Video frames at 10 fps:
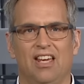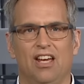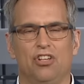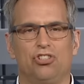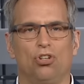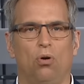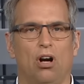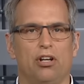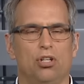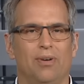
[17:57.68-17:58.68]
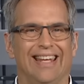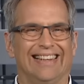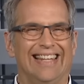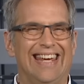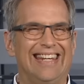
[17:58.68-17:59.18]
So are you a
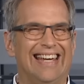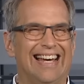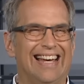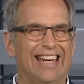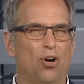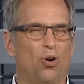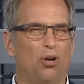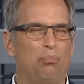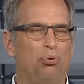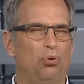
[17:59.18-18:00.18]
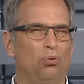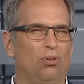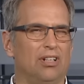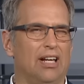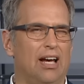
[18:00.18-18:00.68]
lake guy or a
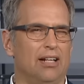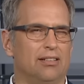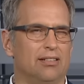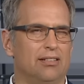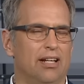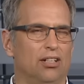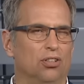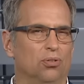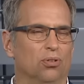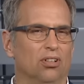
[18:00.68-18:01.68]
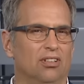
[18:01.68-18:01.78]
pool guy to stay cool?